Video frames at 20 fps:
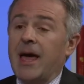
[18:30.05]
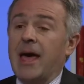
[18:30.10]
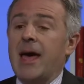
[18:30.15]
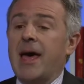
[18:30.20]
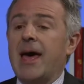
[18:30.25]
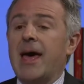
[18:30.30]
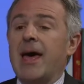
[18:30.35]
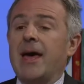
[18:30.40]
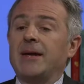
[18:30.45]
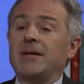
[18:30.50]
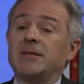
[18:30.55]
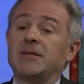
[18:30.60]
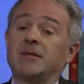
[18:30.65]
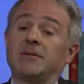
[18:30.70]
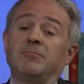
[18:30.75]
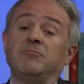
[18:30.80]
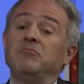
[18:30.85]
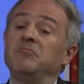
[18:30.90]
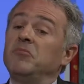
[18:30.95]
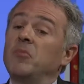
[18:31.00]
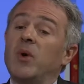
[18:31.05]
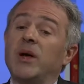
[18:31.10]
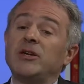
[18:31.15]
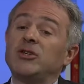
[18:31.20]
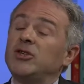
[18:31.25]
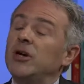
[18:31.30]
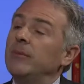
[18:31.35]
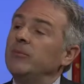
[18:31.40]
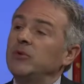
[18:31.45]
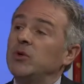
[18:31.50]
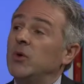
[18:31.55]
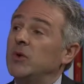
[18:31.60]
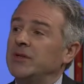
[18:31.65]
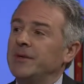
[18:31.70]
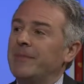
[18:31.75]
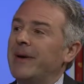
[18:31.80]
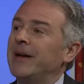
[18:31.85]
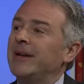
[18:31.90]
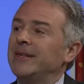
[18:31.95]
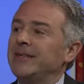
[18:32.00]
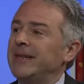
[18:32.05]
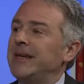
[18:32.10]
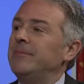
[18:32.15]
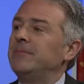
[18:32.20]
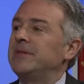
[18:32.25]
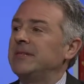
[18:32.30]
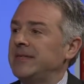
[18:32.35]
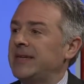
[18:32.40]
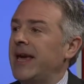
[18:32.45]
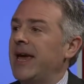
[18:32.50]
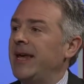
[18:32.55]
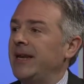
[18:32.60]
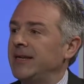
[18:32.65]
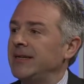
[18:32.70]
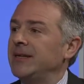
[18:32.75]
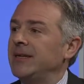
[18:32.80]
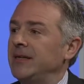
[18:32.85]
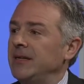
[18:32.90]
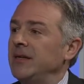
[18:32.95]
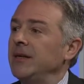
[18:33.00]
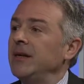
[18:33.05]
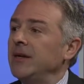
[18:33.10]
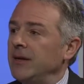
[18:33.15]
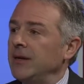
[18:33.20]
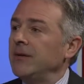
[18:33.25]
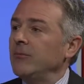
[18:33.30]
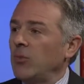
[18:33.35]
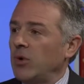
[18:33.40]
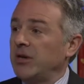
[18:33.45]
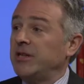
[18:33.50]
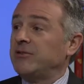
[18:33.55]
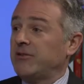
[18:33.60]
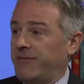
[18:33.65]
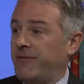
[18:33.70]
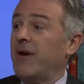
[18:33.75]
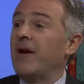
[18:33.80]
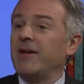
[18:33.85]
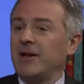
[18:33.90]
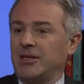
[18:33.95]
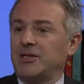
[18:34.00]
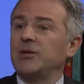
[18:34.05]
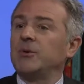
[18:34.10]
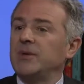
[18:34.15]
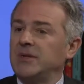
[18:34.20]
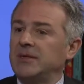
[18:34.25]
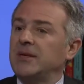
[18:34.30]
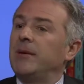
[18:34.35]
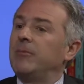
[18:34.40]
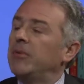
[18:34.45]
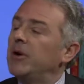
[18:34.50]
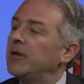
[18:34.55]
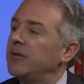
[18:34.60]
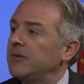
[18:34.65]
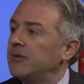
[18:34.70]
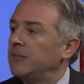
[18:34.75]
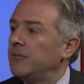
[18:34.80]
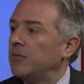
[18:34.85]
And when Trump talks about a deep state, what he's referring to is liberalism,